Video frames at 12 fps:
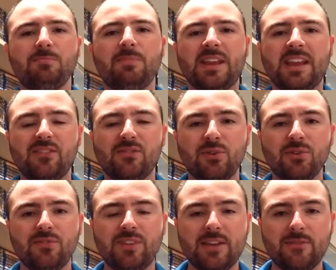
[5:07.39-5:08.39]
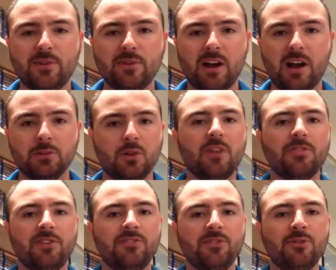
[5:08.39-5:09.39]
but he's sort of given a
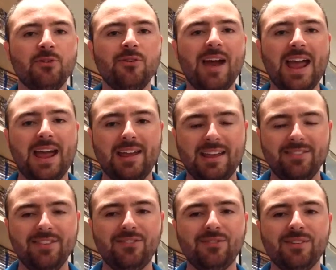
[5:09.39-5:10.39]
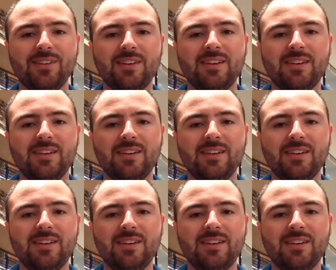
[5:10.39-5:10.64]
lot to do in this.